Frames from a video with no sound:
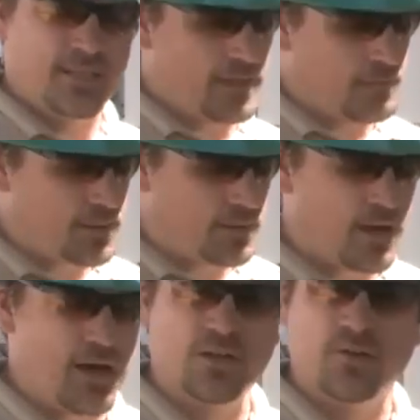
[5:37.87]
to keep the
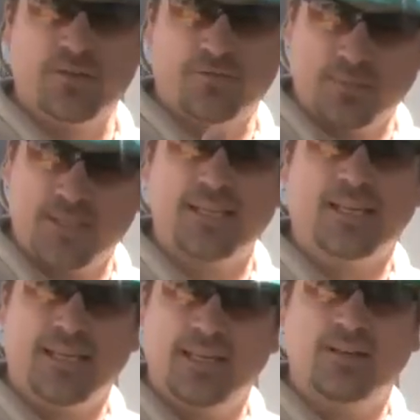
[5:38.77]
concrete from
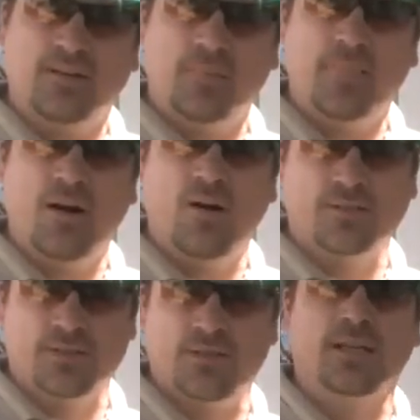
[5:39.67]
sticking into their barrel
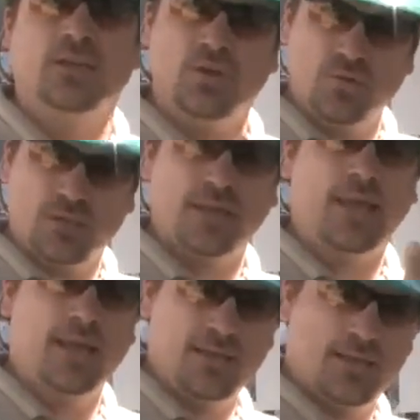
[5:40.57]
so they can use it
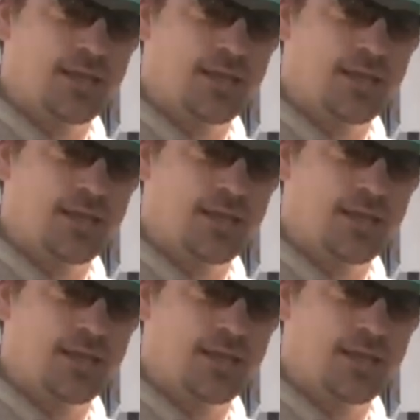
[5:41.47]
again and